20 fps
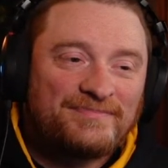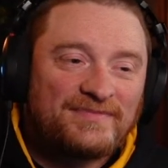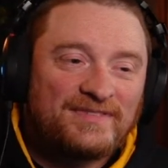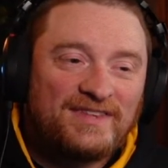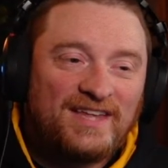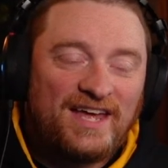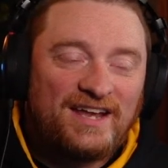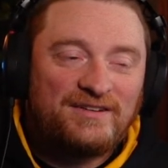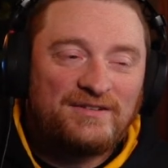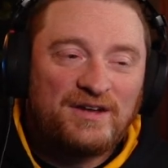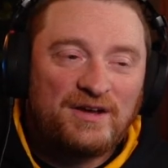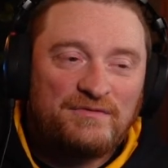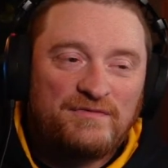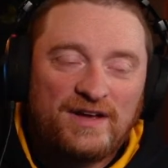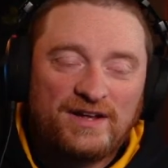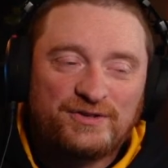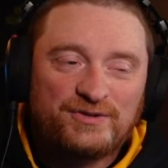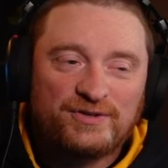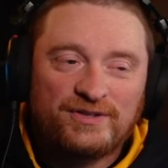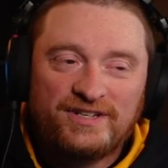Then
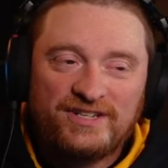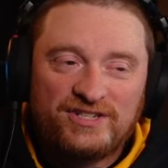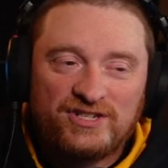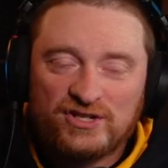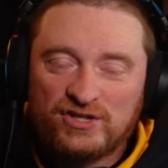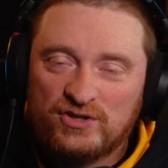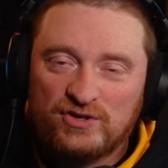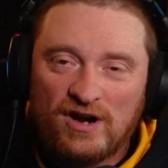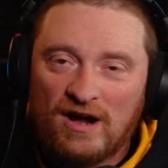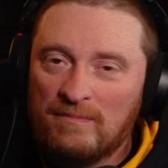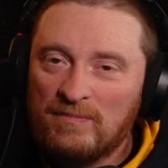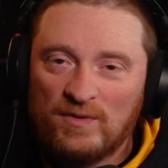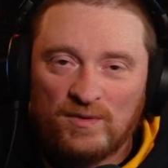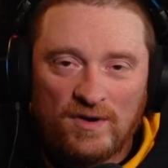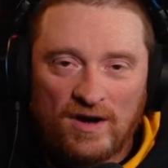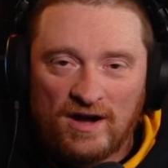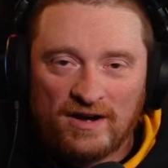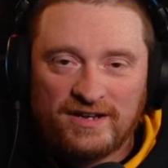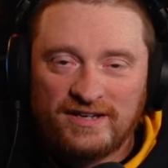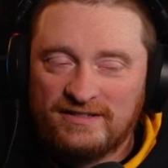eventually he just dropped the
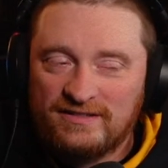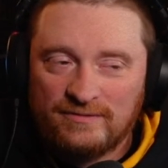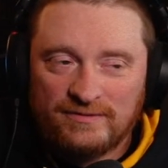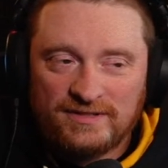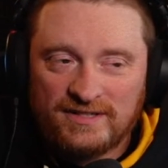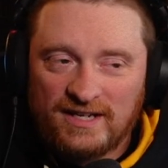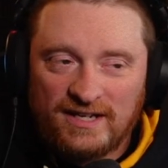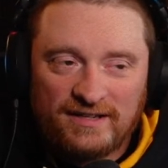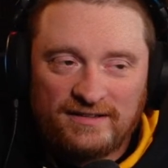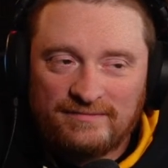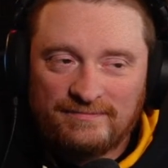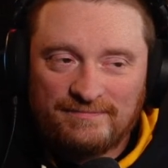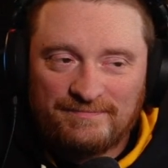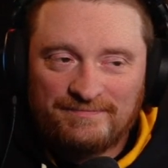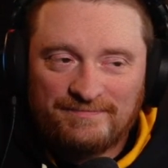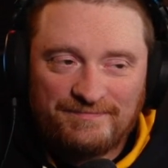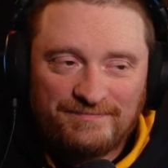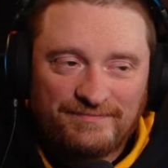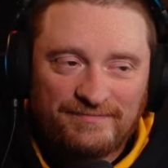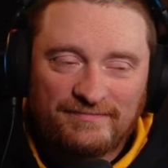Rockies and was like,
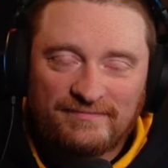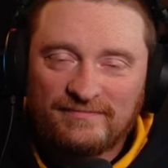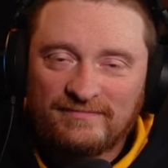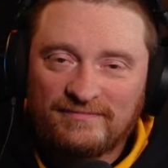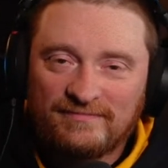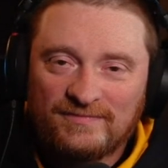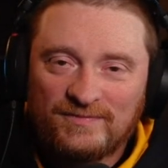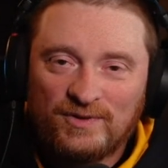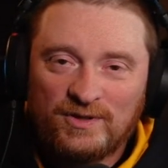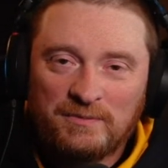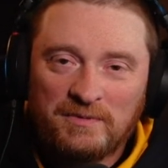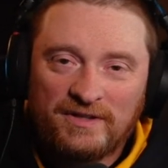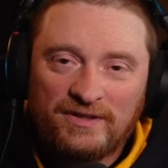what am I